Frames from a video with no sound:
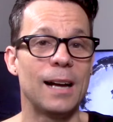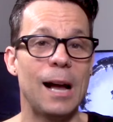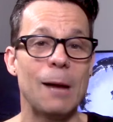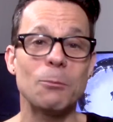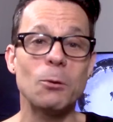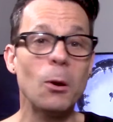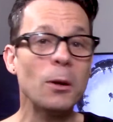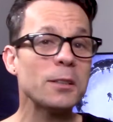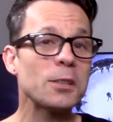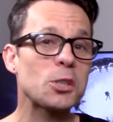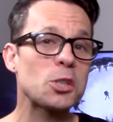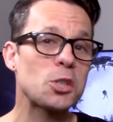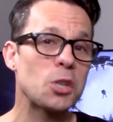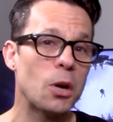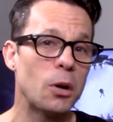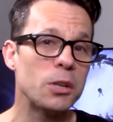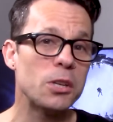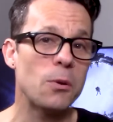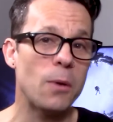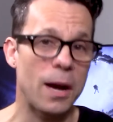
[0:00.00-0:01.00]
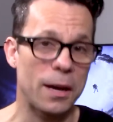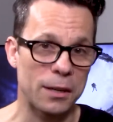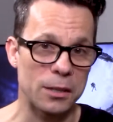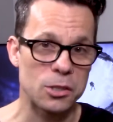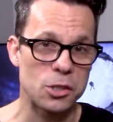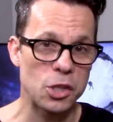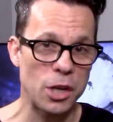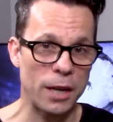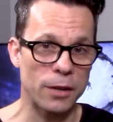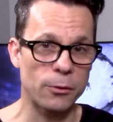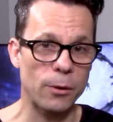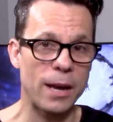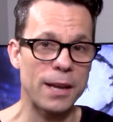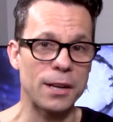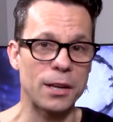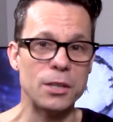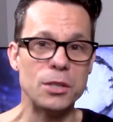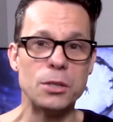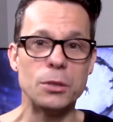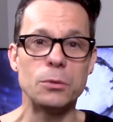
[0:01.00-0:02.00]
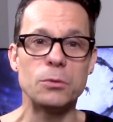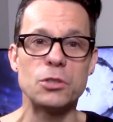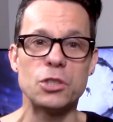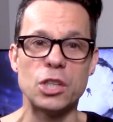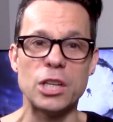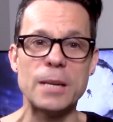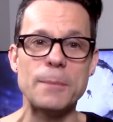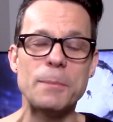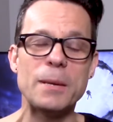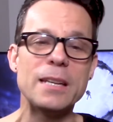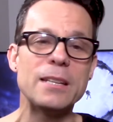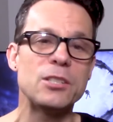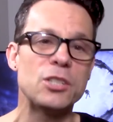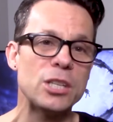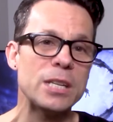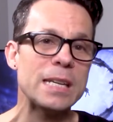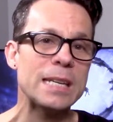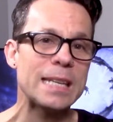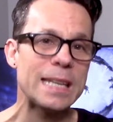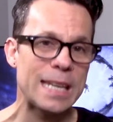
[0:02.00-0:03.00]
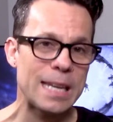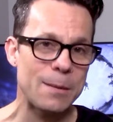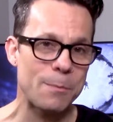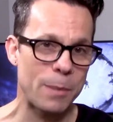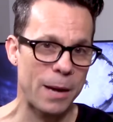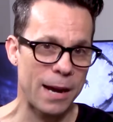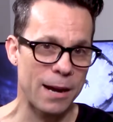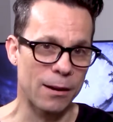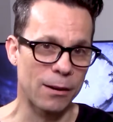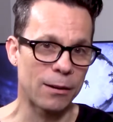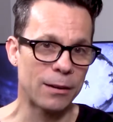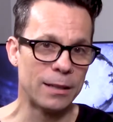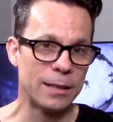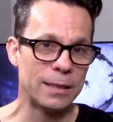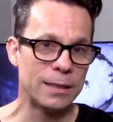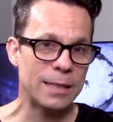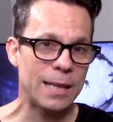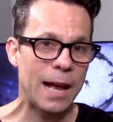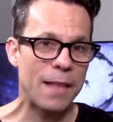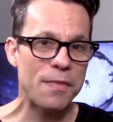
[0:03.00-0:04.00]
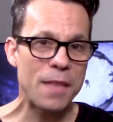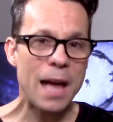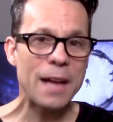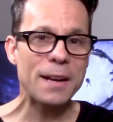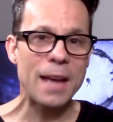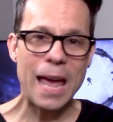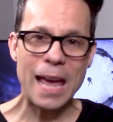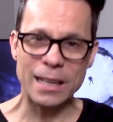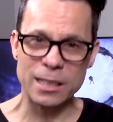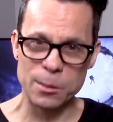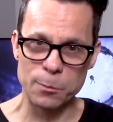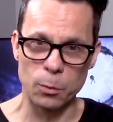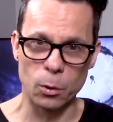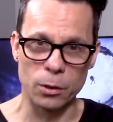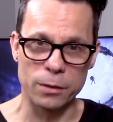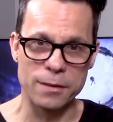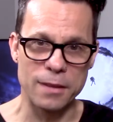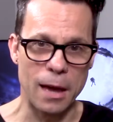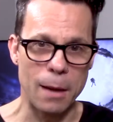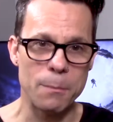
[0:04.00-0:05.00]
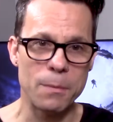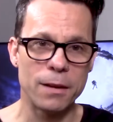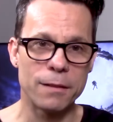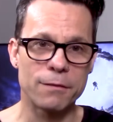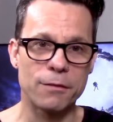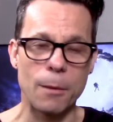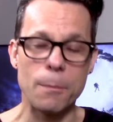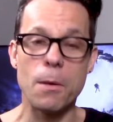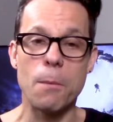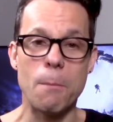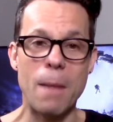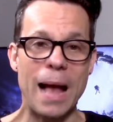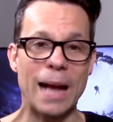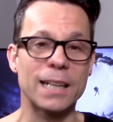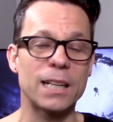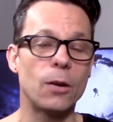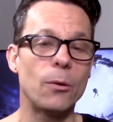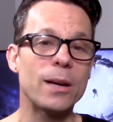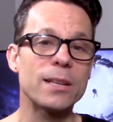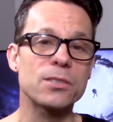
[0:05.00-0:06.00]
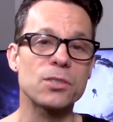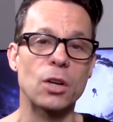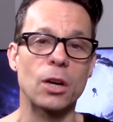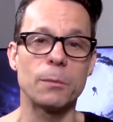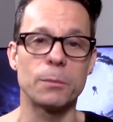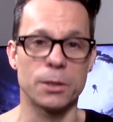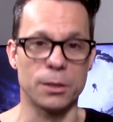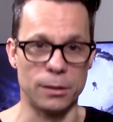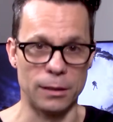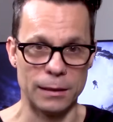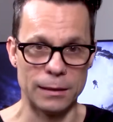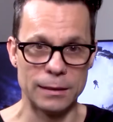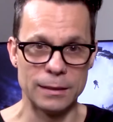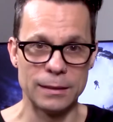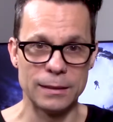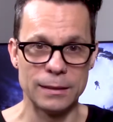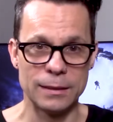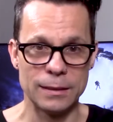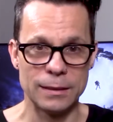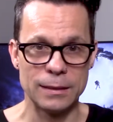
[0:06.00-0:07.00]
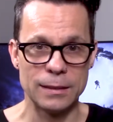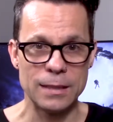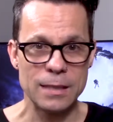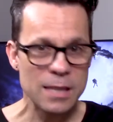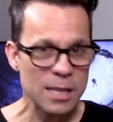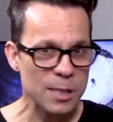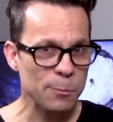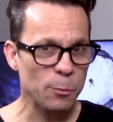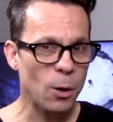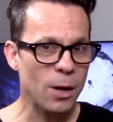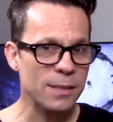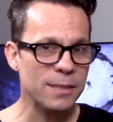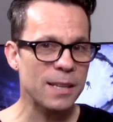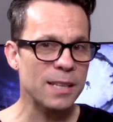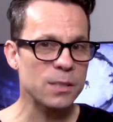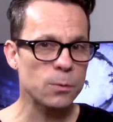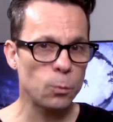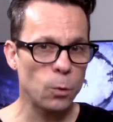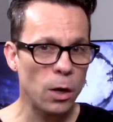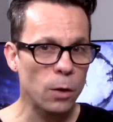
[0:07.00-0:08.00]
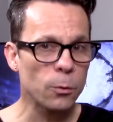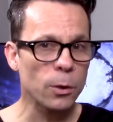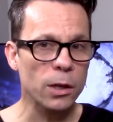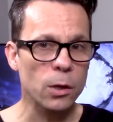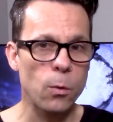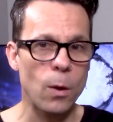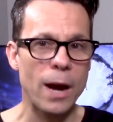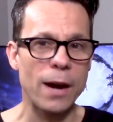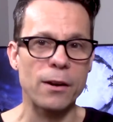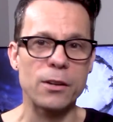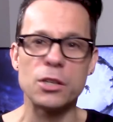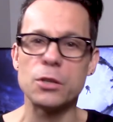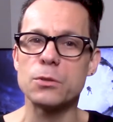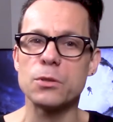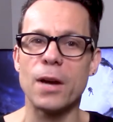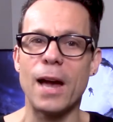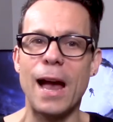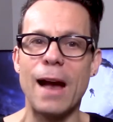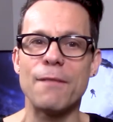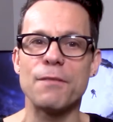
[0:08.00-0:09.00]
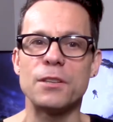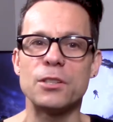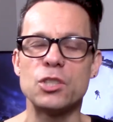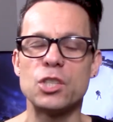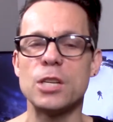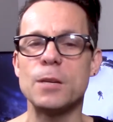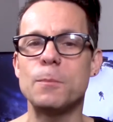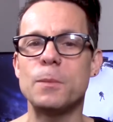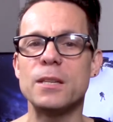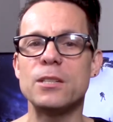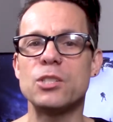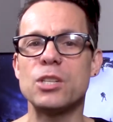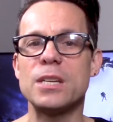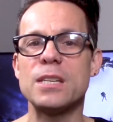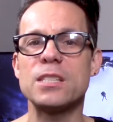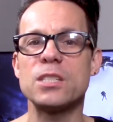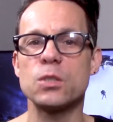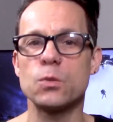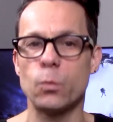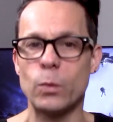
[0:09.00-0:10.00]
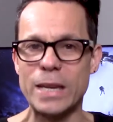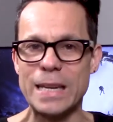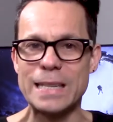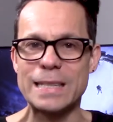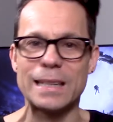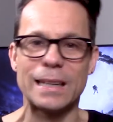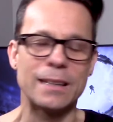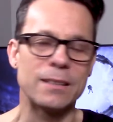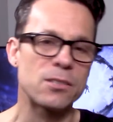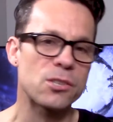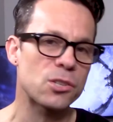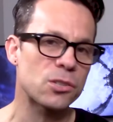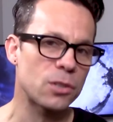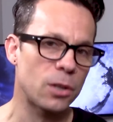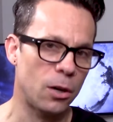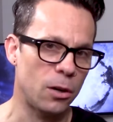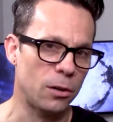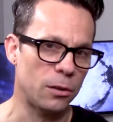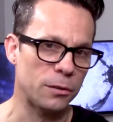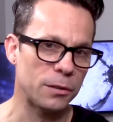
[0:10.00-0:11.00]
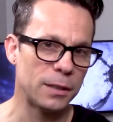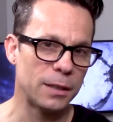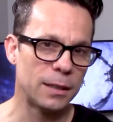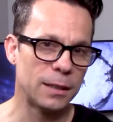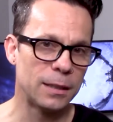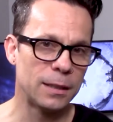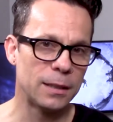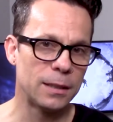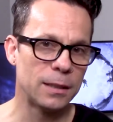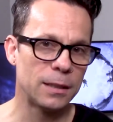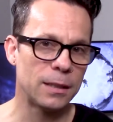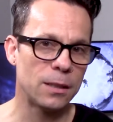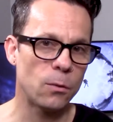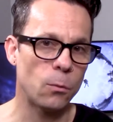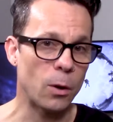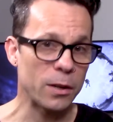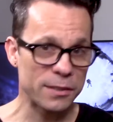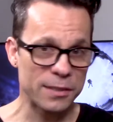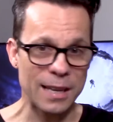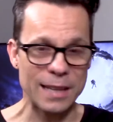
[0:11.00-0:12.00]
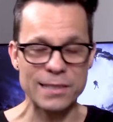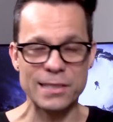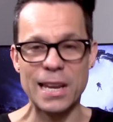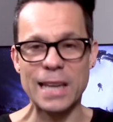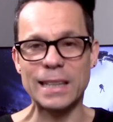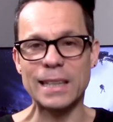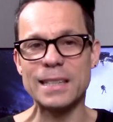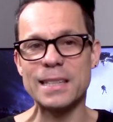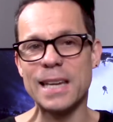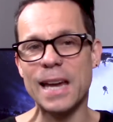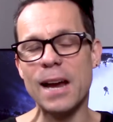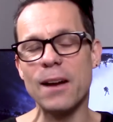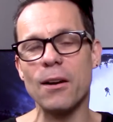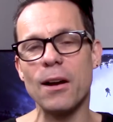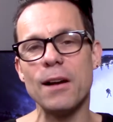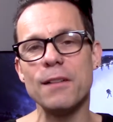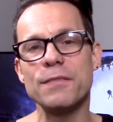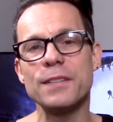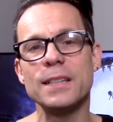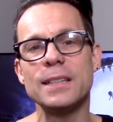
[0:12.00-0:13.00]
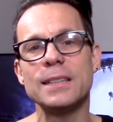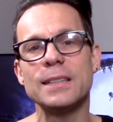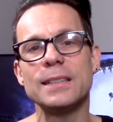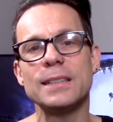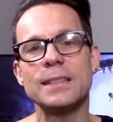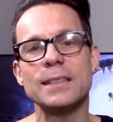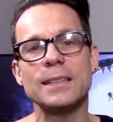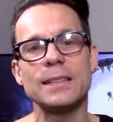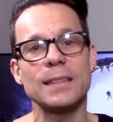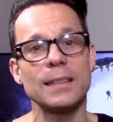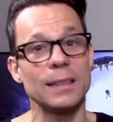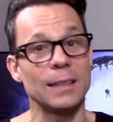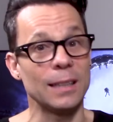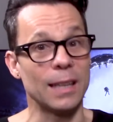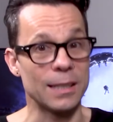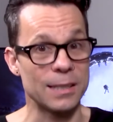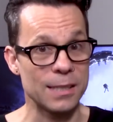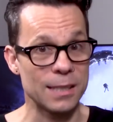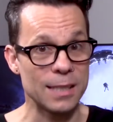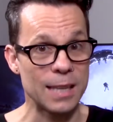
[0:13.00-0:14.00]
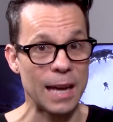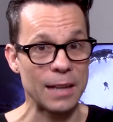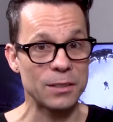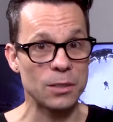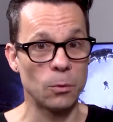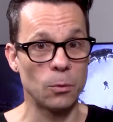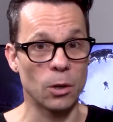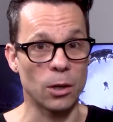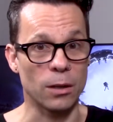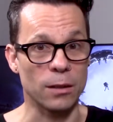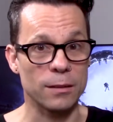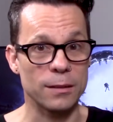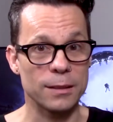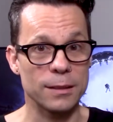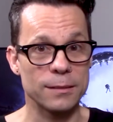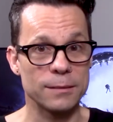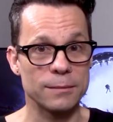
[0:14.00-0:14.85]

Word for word: I'm going to show you how to generate a new GPG key pair and then export them from the macOS terminal. This process will require you to have the GPG suite installed. Once that's taken care of, let's get to work.